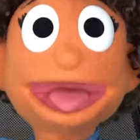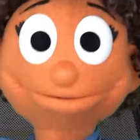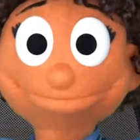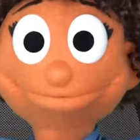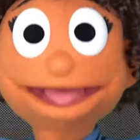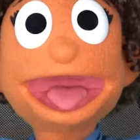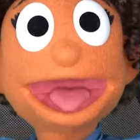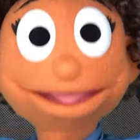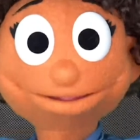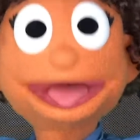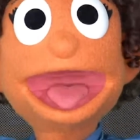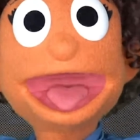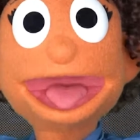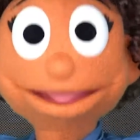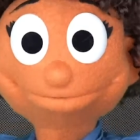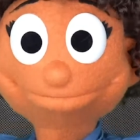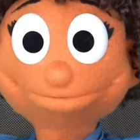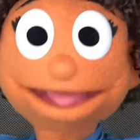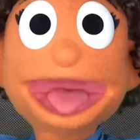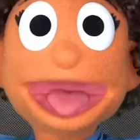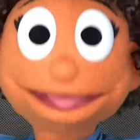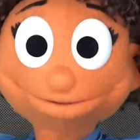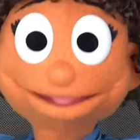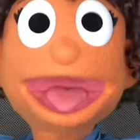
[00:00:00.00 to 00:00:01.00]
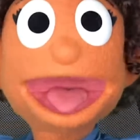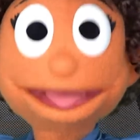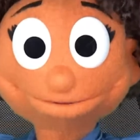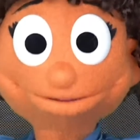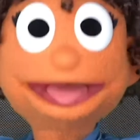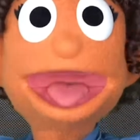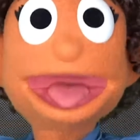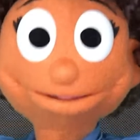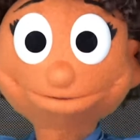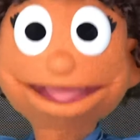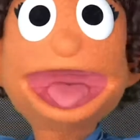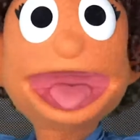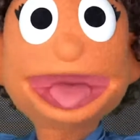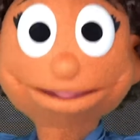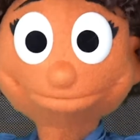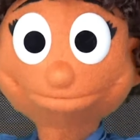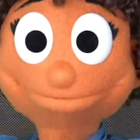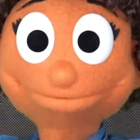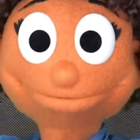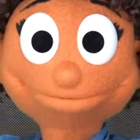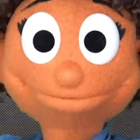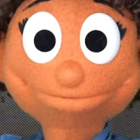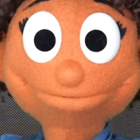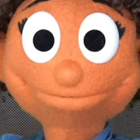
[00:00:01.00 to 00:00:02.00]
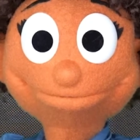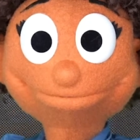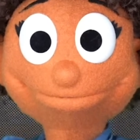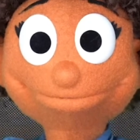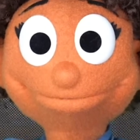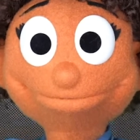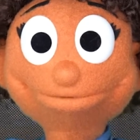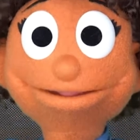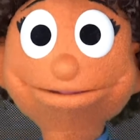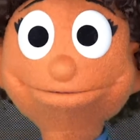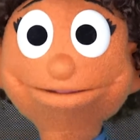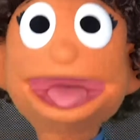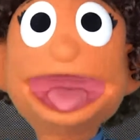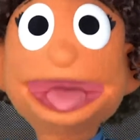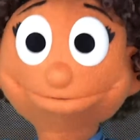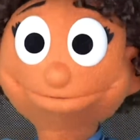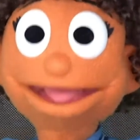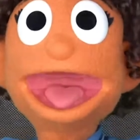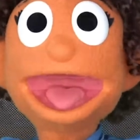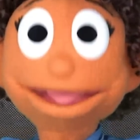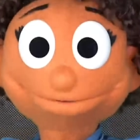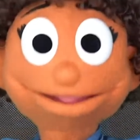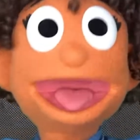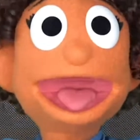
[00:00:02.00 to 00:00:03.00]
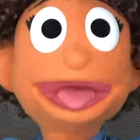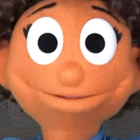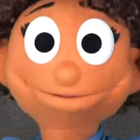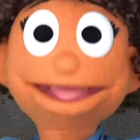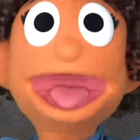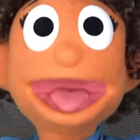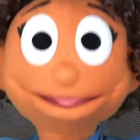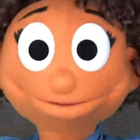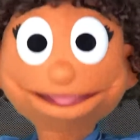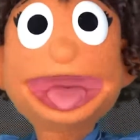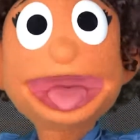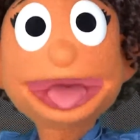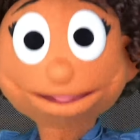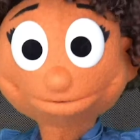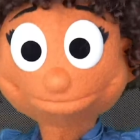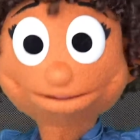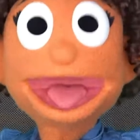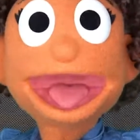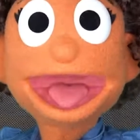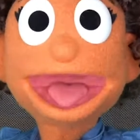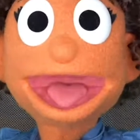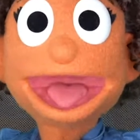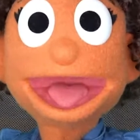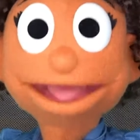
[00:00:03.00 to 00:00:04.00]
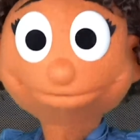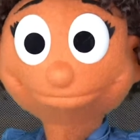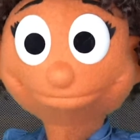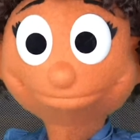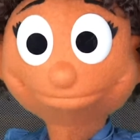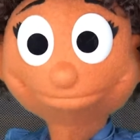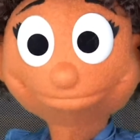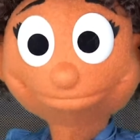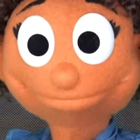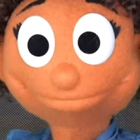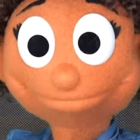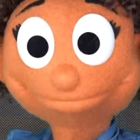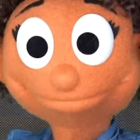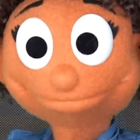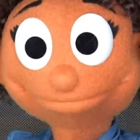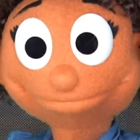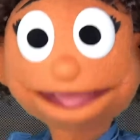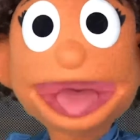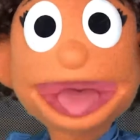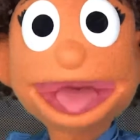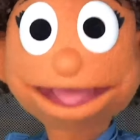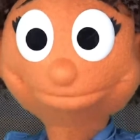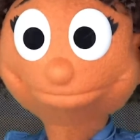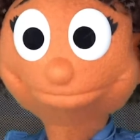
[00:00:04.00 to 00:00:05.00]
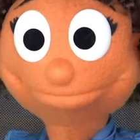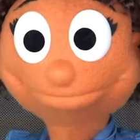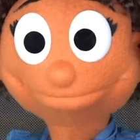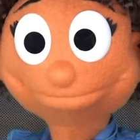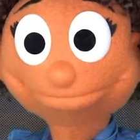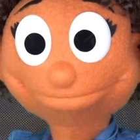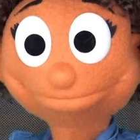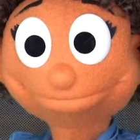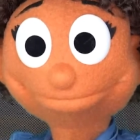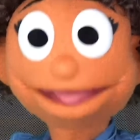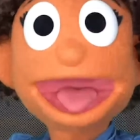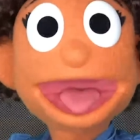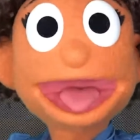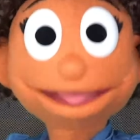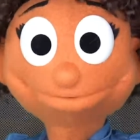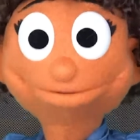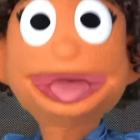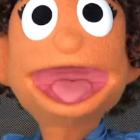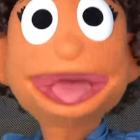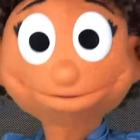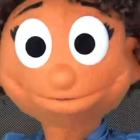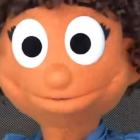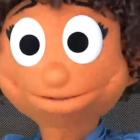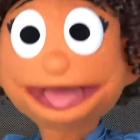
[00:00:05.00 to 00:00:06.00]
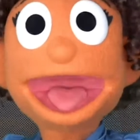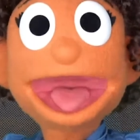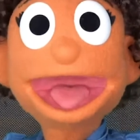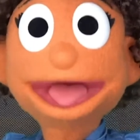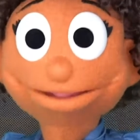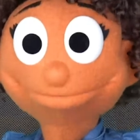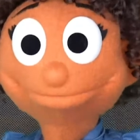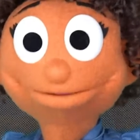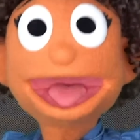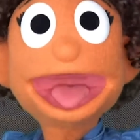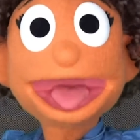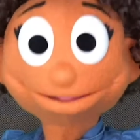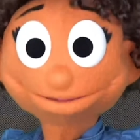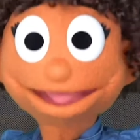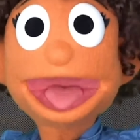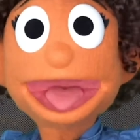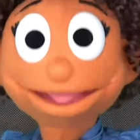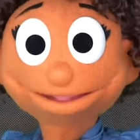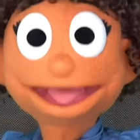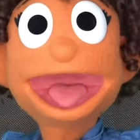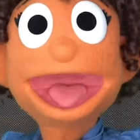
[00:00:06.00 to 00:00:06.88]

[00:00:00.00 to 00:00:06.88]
wouldn't mind being a builder, but I love to sing too. So I wouldn't mind being a